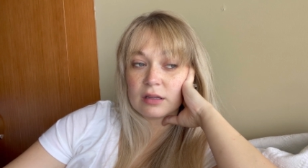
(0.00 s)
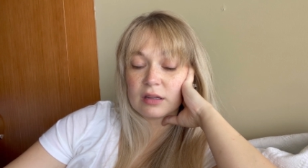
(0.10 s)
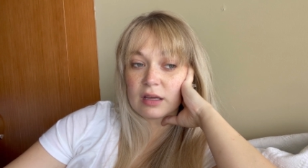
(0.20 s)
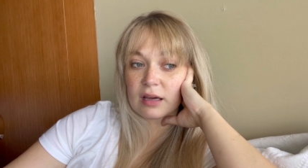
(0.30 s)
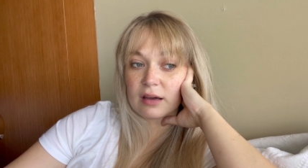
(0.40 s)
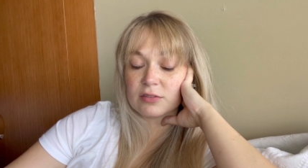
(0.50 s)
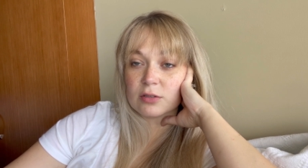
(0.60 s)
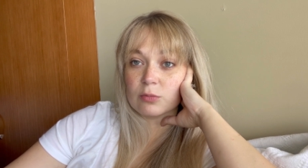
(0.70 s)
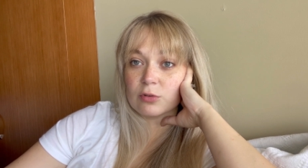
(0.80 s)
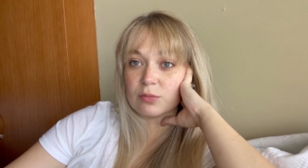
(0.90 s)
they have
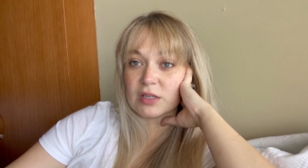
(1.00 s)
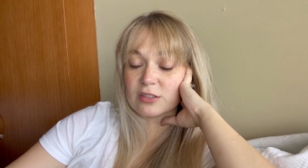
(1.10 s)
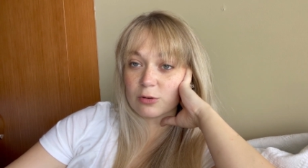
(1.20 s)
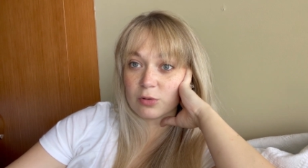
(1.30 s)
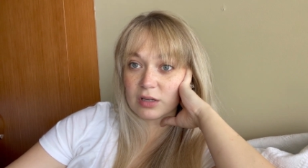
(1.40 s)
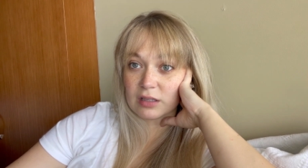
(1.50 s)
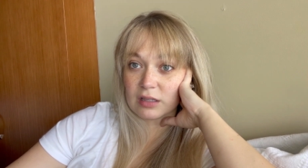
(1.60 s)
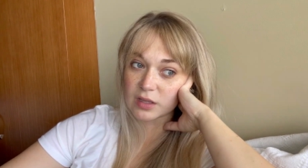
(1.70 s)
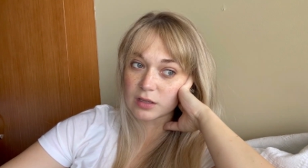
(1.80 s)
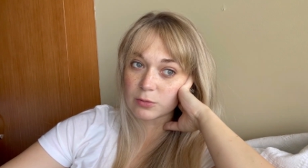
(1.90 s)
to move me so quickly
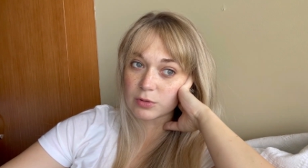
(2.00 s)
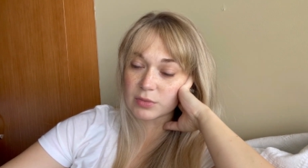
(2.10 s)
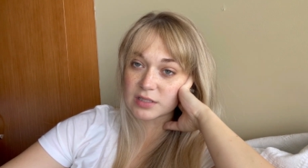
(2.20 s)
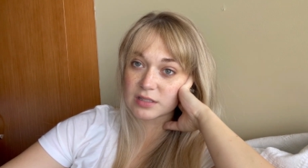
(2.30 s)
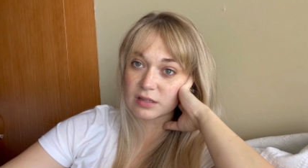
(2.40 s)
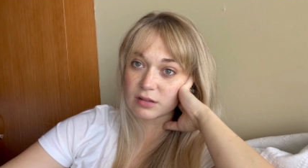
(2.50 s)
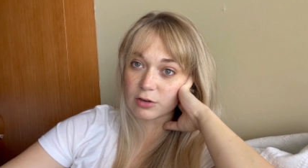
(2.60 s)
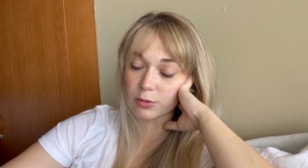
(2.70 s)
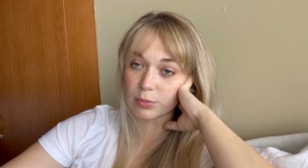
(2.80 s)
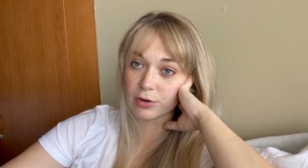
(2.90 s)
that he would miss
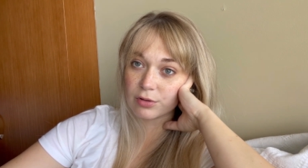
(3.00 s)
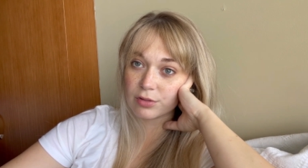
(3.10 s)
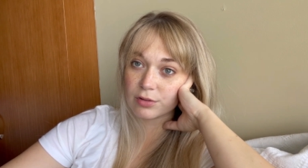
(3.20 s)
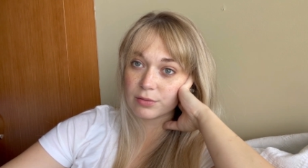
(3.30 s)
her birth.